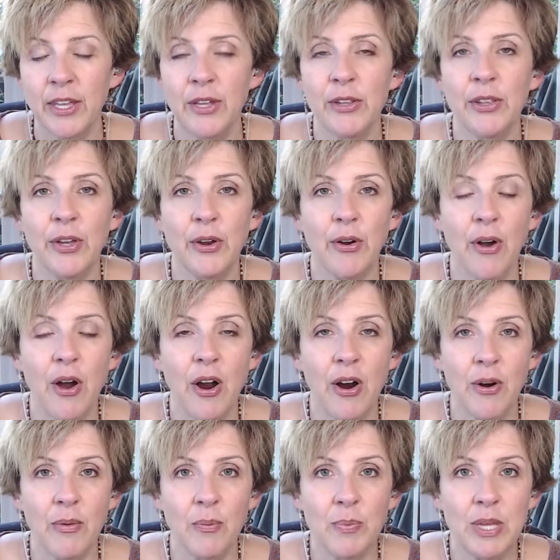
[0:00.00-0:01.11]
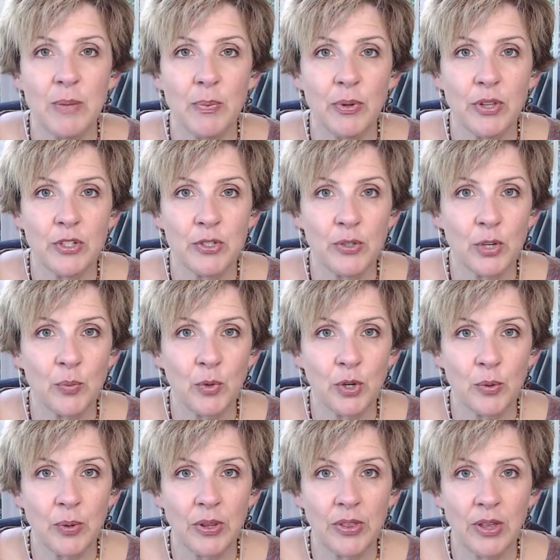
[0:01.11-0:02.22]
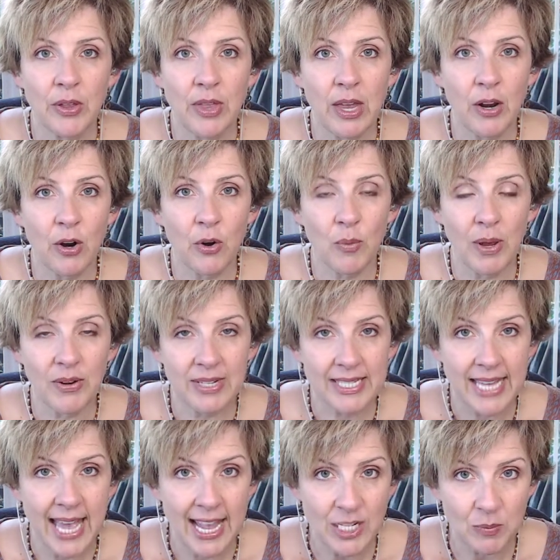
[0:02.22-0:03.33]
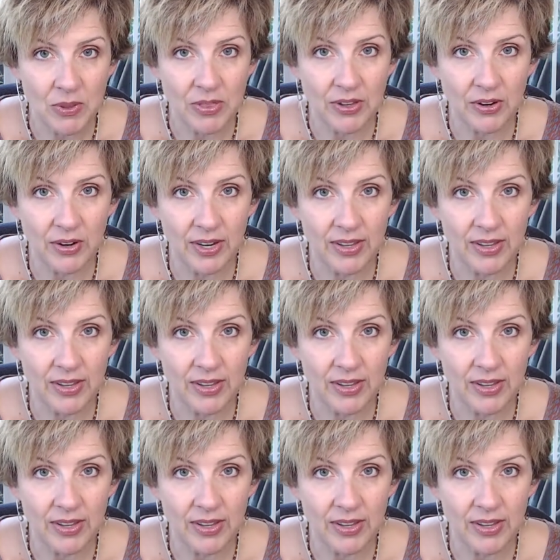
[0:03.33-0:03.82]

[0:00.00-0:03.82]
There are people that you can work with that are around attachment theory.